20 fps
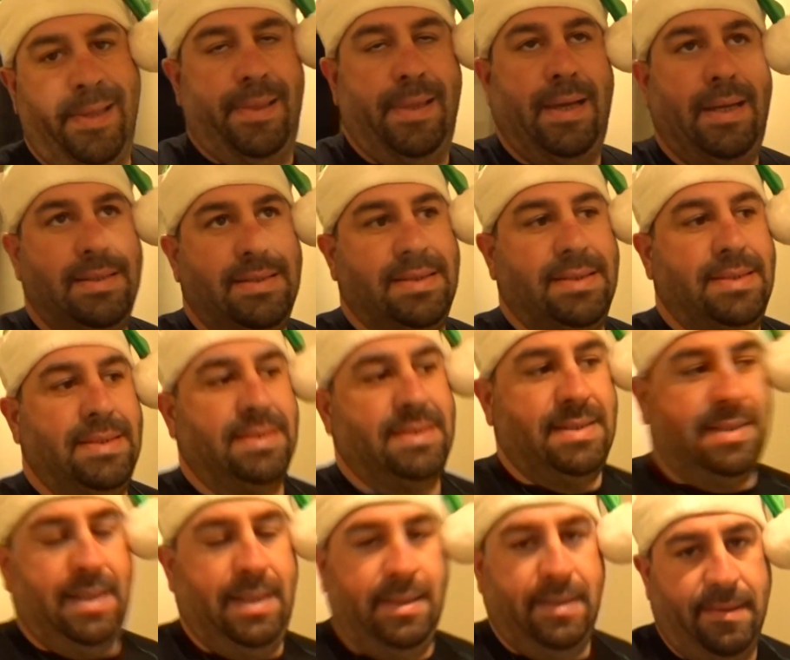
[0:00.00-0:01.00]
that's the
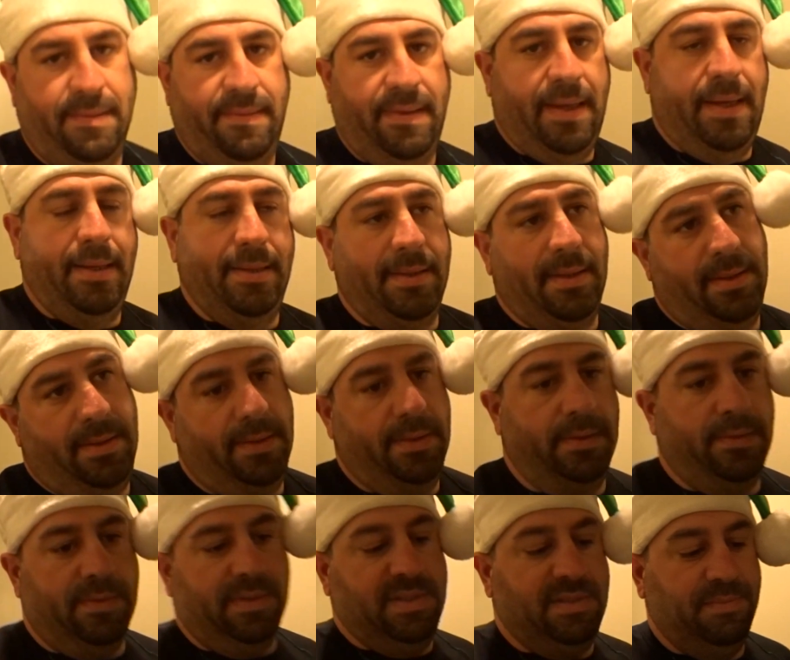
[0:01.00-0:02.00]
state of that
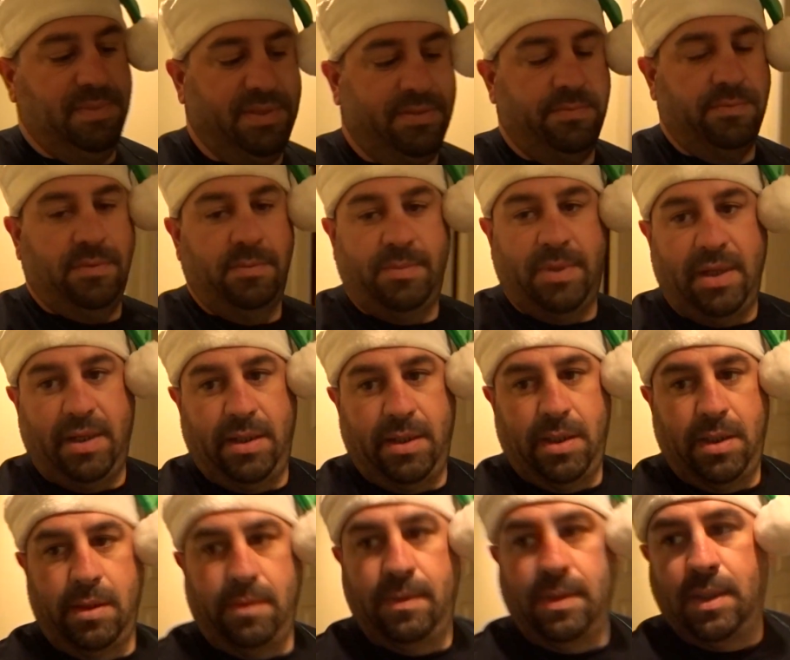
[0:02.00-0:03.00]
Christmas room right
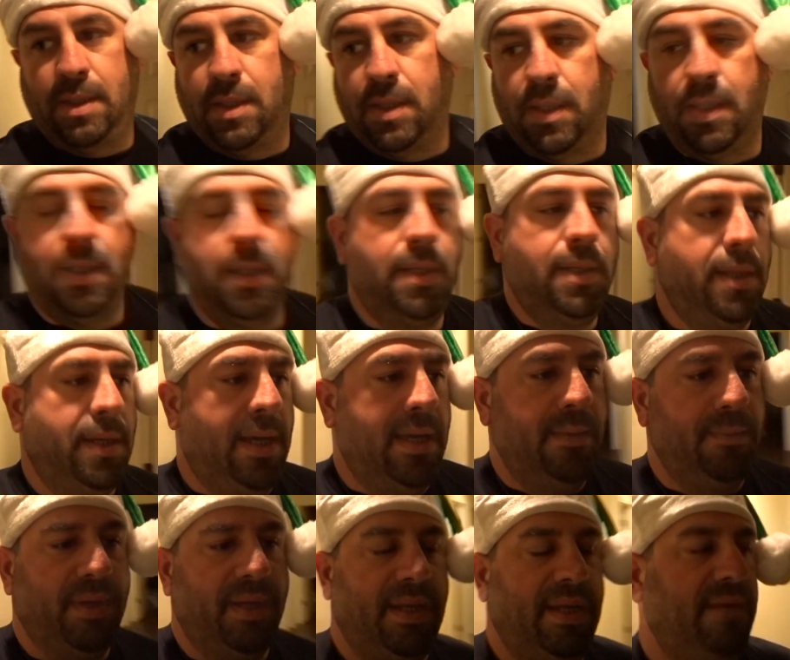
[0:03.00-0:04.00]
now. I
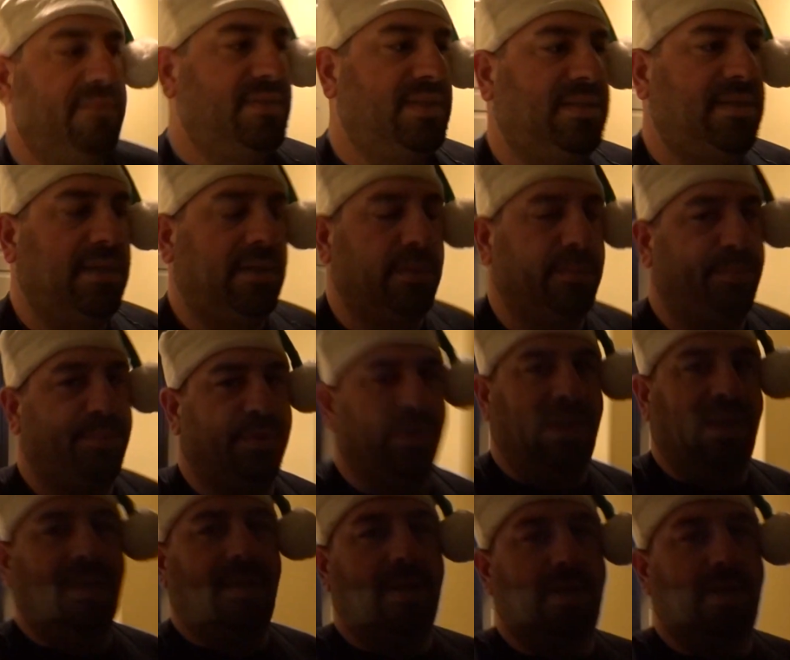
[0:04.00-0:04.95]
am gonna have to take a break